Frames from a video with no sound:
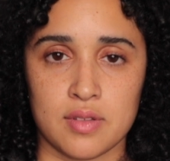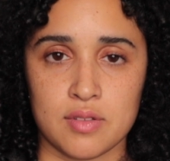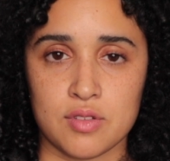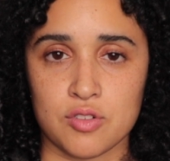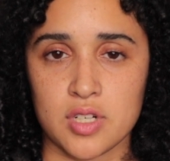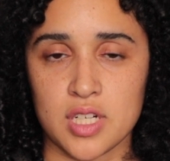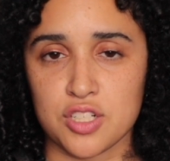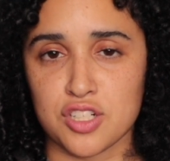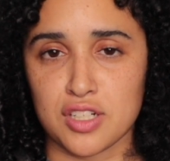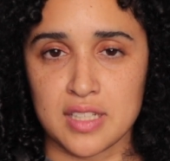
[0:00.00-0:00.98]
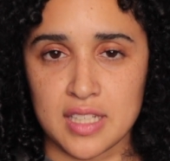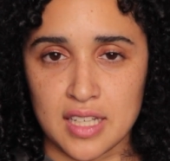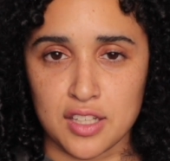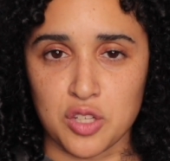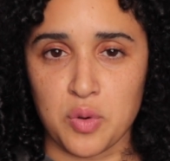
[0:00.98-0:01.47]
Traditionally,
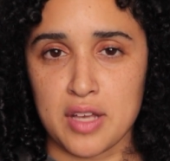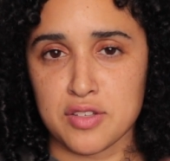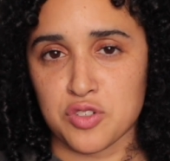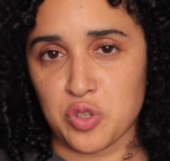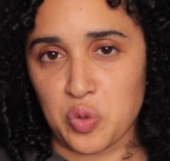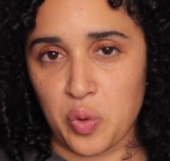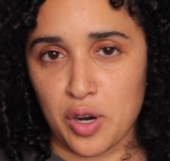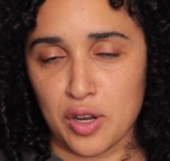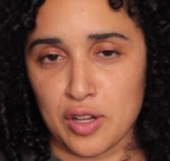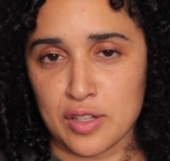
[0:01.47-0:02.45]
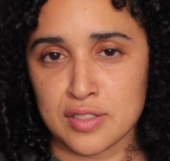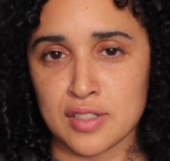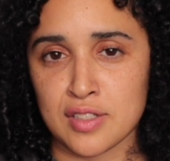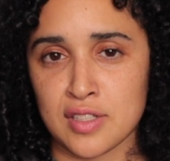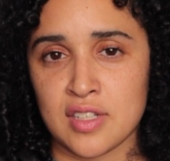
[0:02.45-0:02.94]
in the Western world,
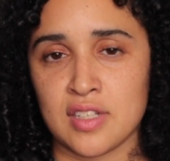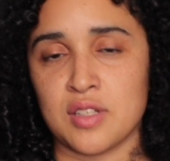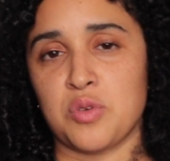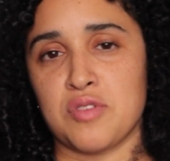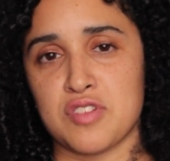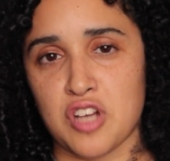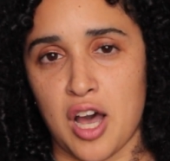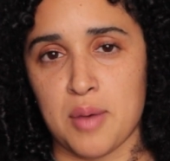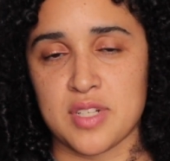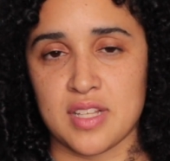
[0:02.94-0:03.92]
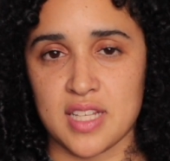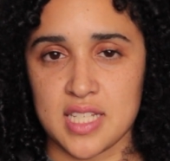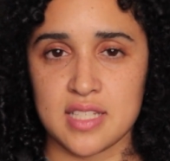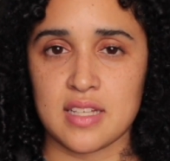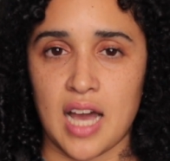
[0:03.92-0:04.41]
we've adopted
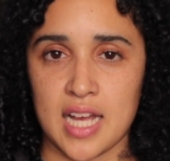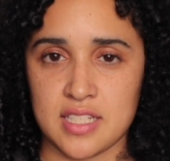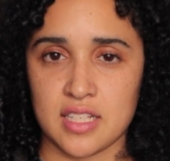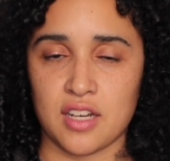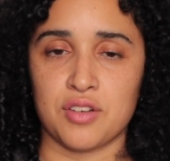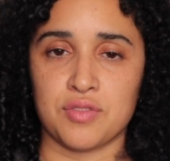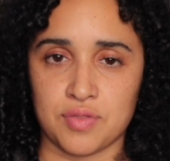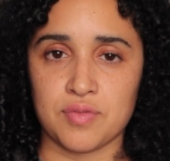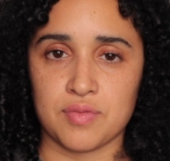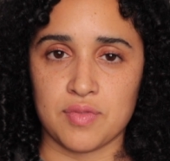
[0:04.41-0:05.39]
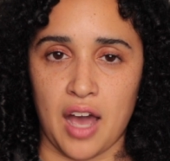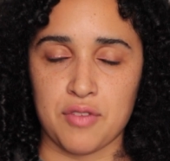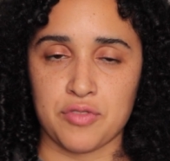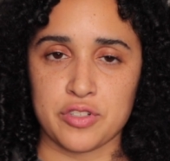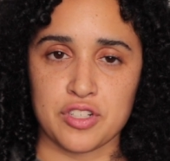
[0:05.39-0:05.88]
this idea of that
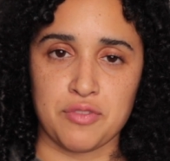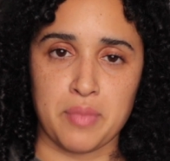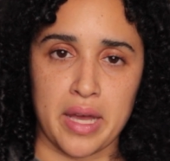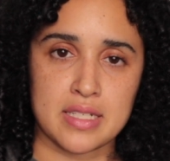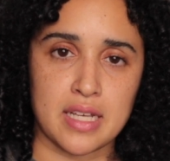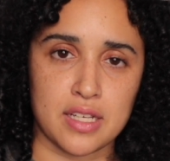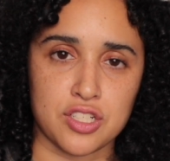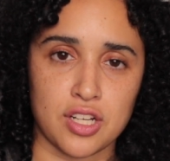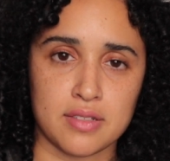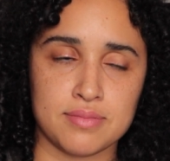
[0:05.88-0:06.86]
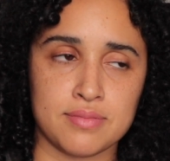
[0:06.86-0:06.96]
version of meditation.